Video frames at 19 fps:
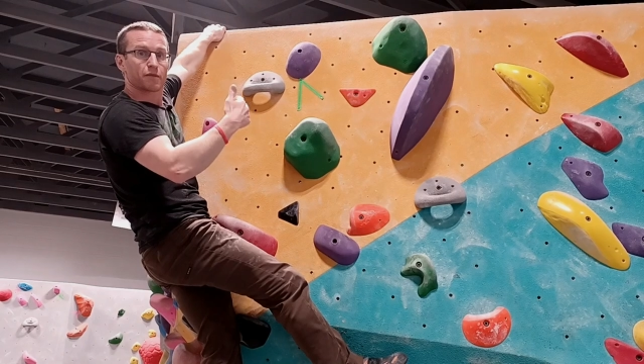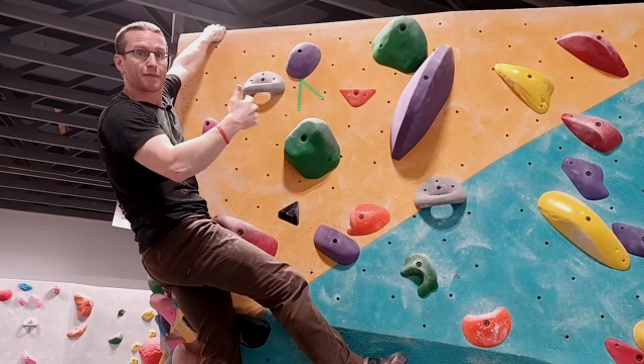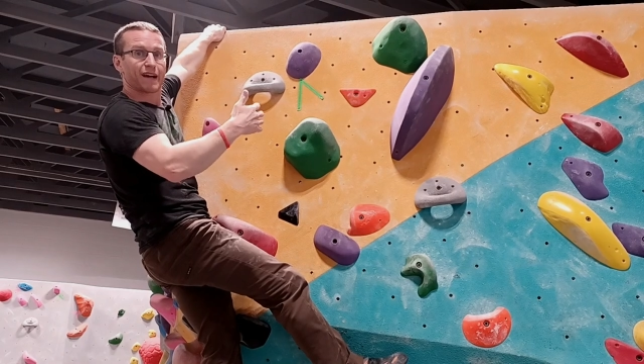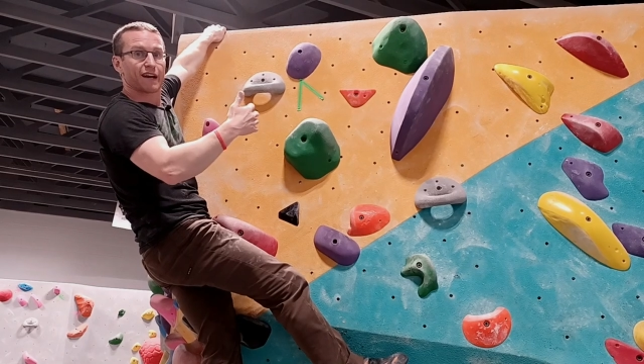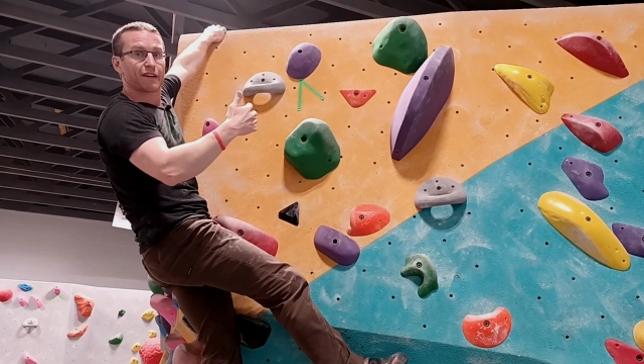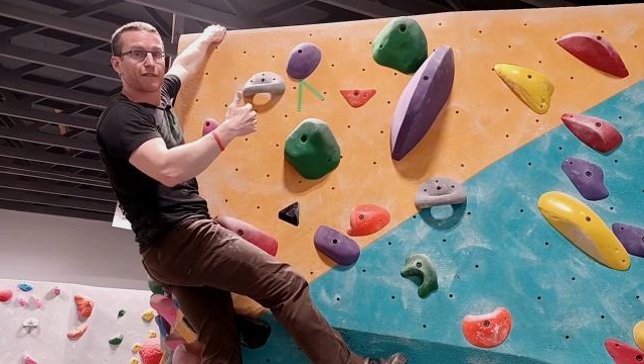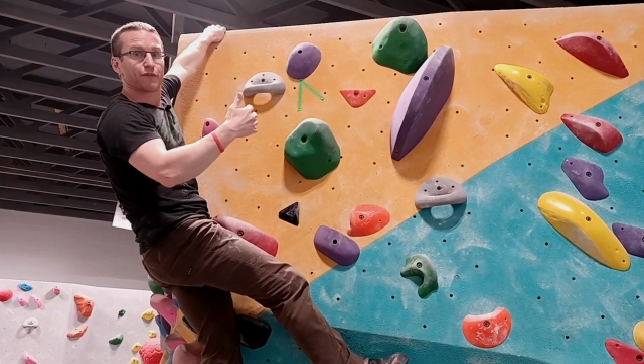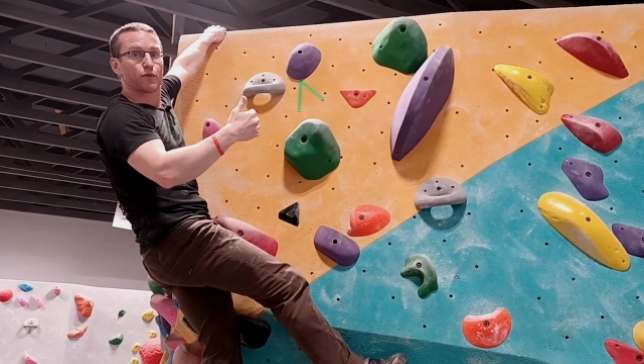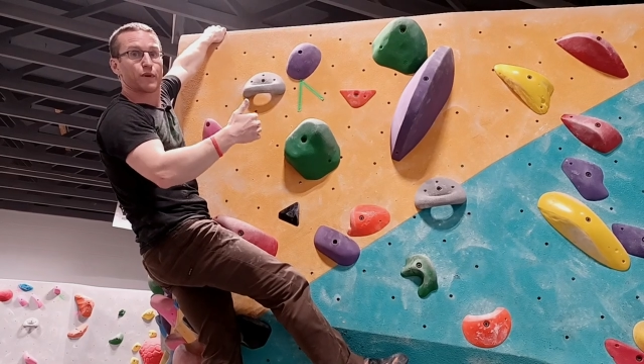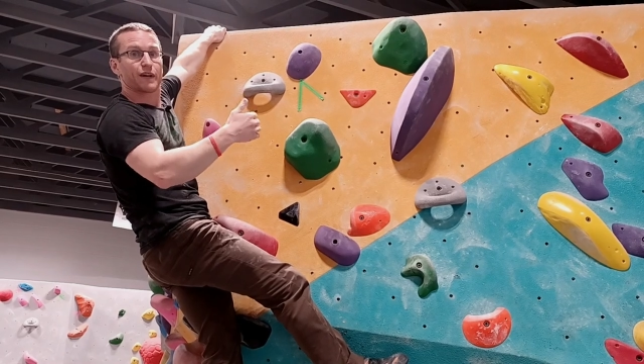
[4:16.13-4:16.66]

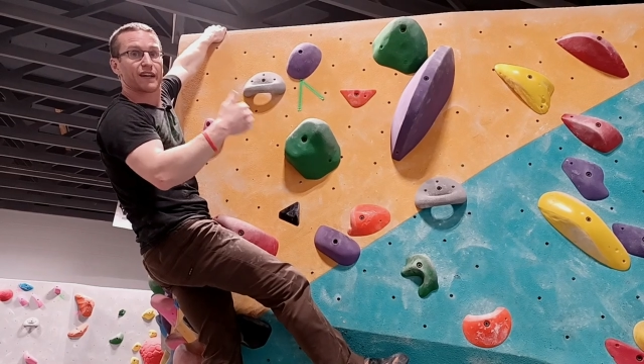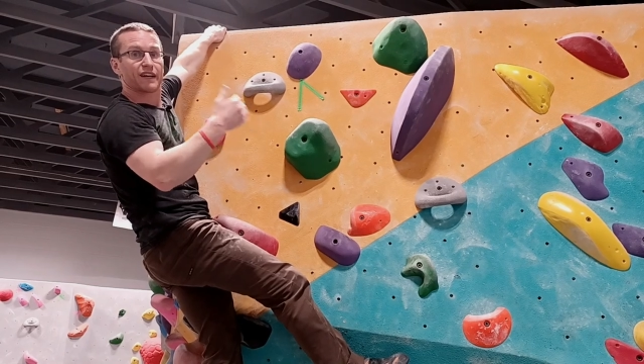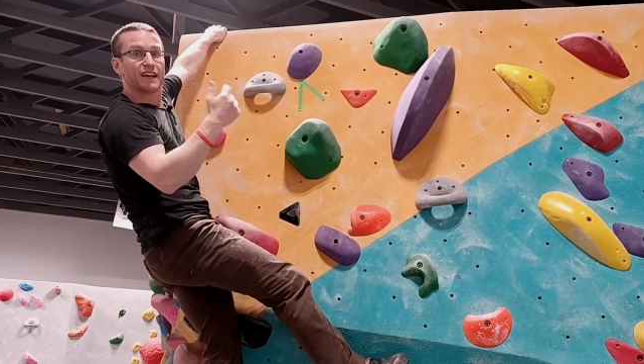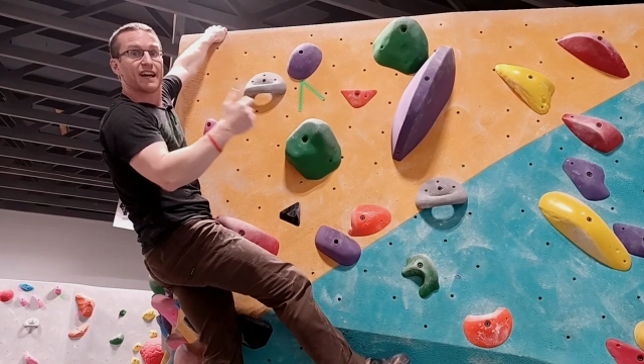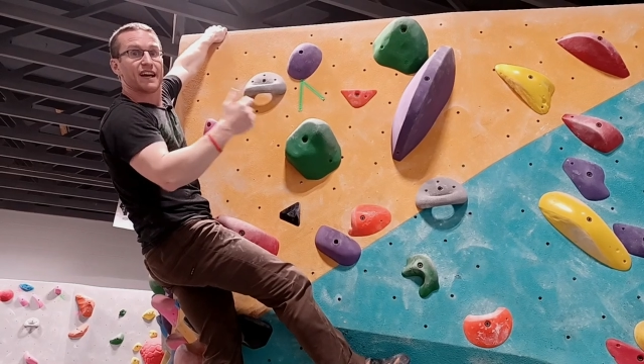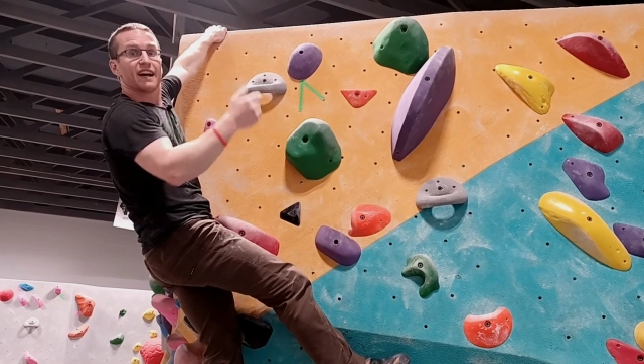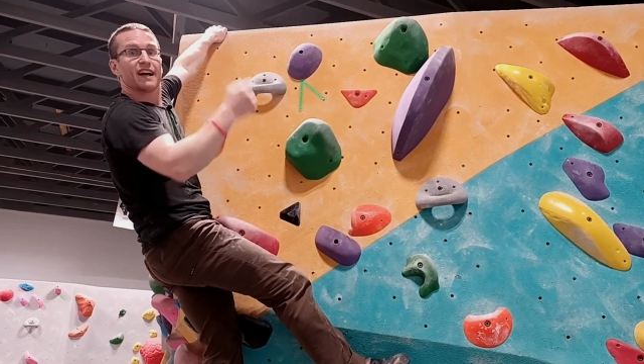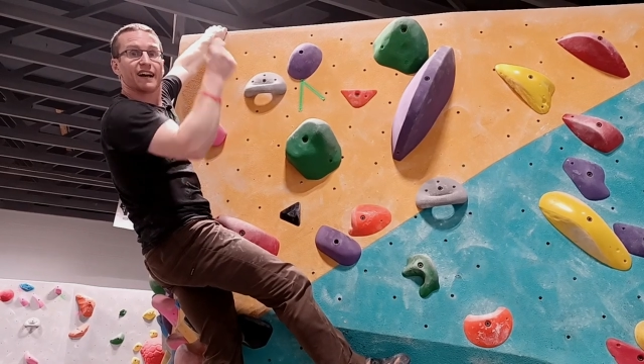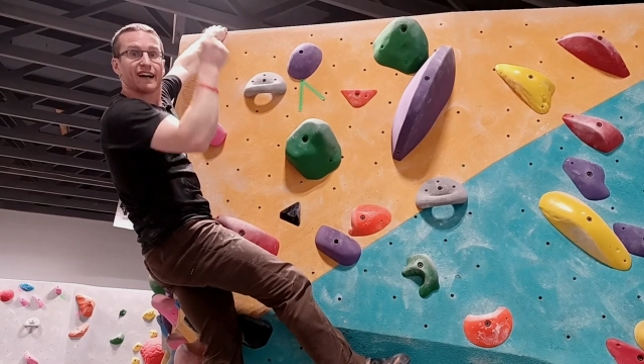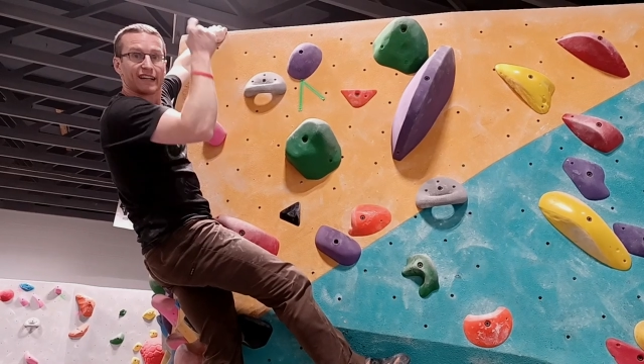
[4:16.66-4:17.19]
halfway,
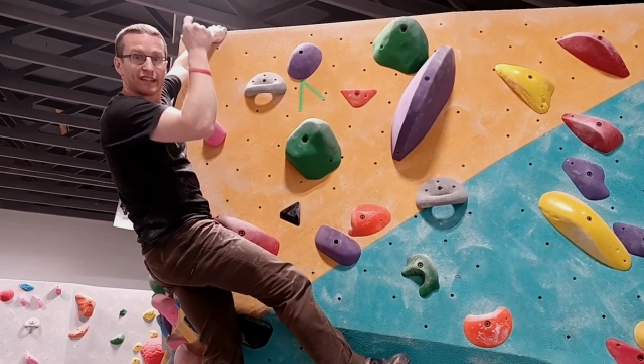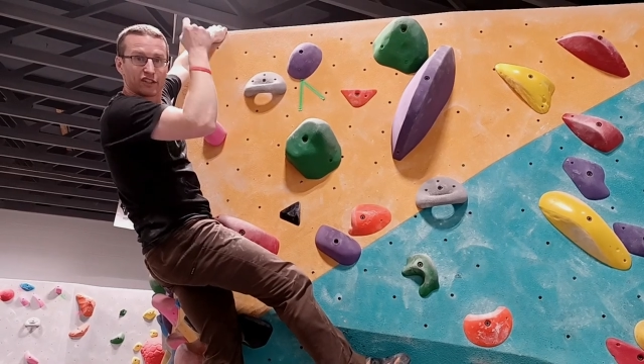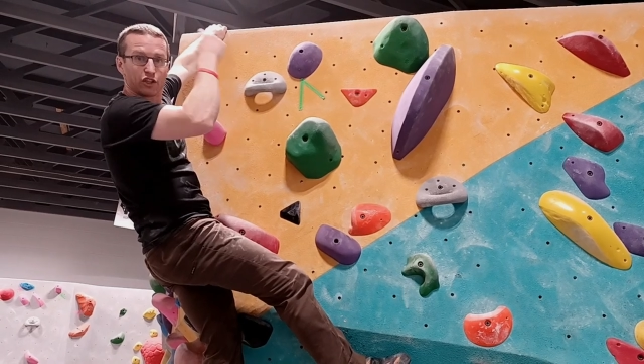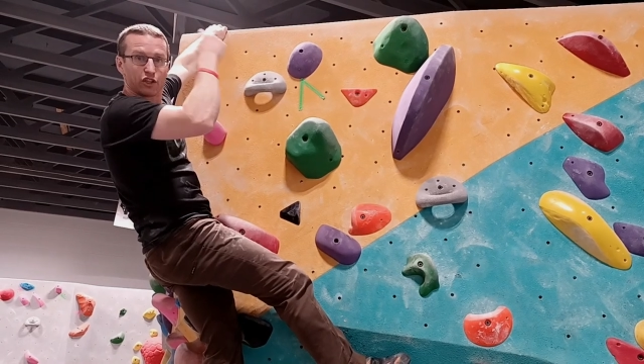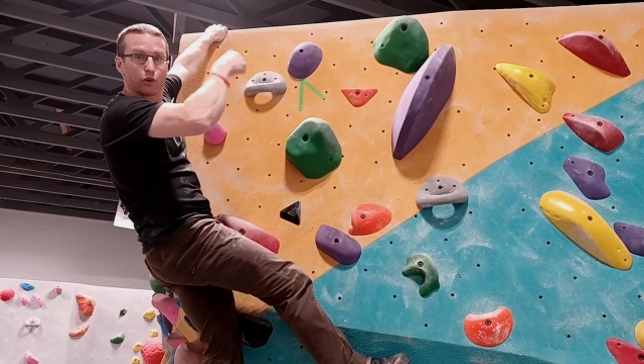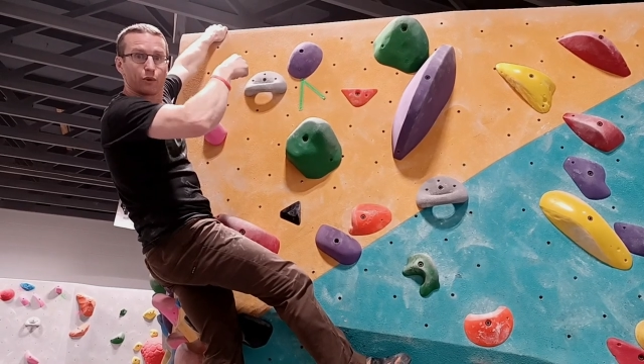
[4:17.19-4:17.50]
I know